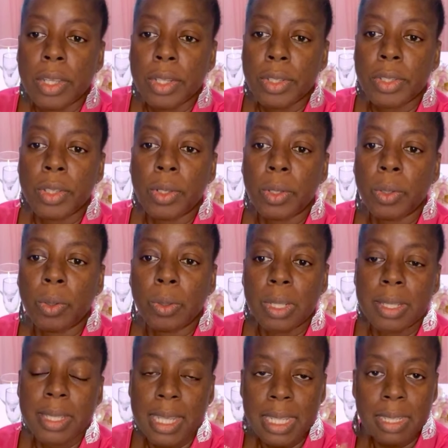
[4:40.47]
So the
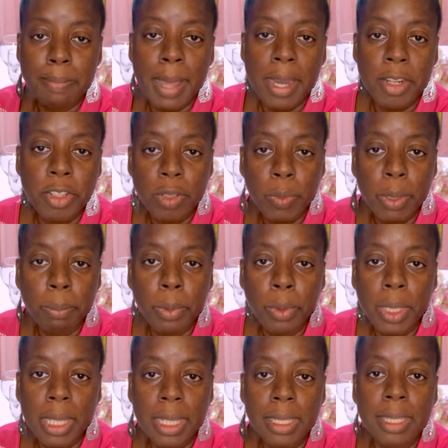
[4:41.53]
sales manager would
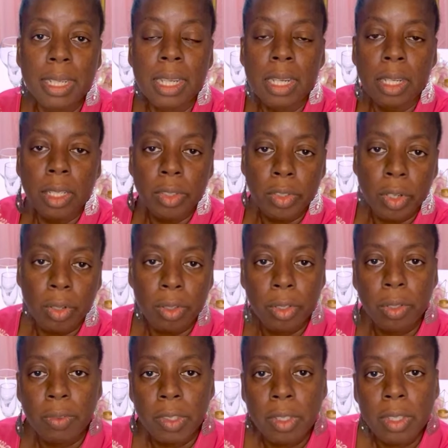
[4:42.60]
book it, turn it
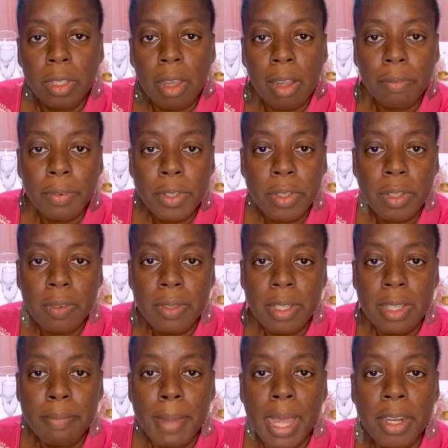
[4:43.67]
over to the conference
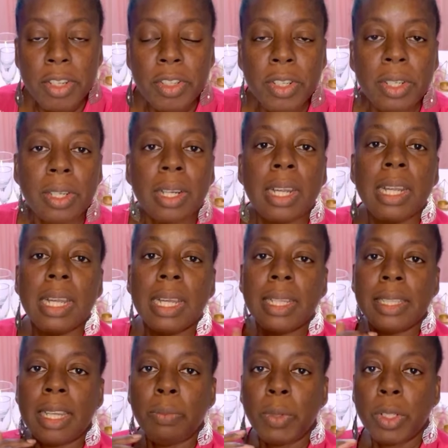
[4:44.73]
services manager,
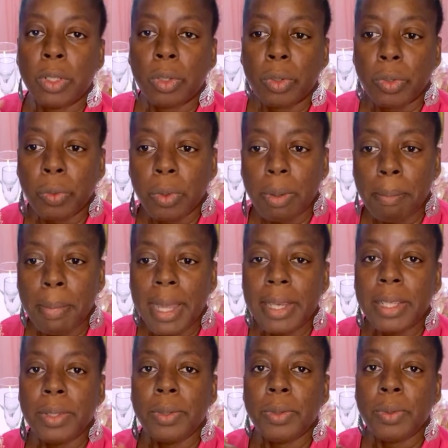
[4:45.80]
then we'd go through the
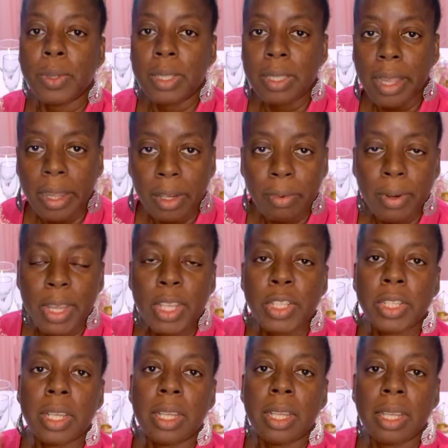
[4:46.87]
menu and
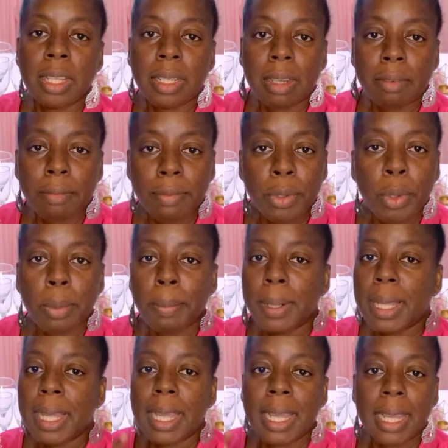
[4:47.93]
decoration and floor
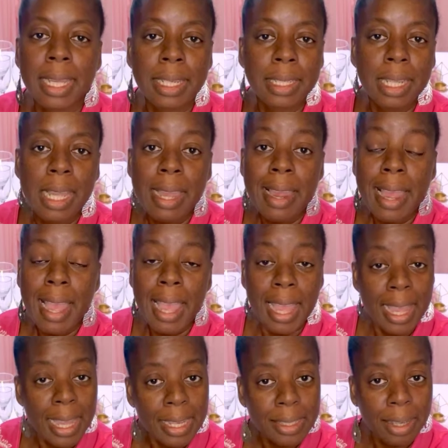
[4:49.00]
plan,
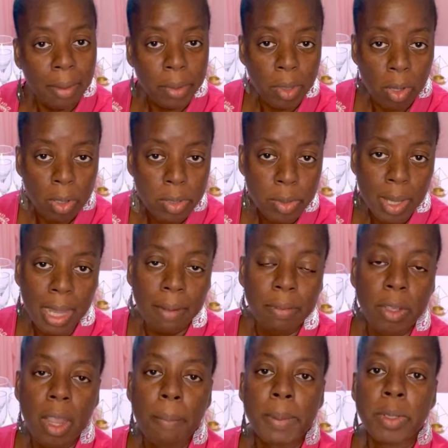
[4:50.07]
and I would also have
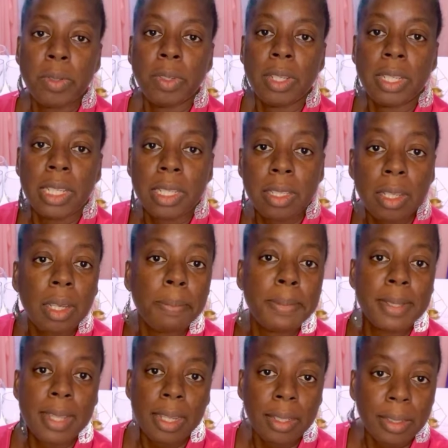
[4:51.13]
the opportunity to
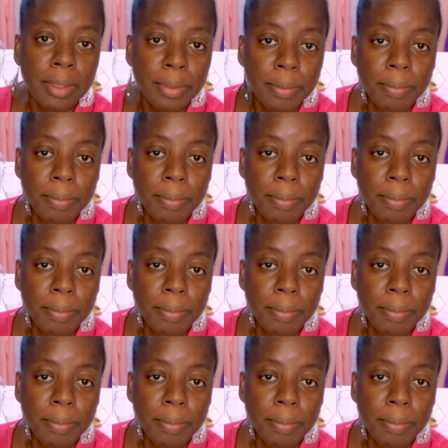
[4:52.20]
upsell.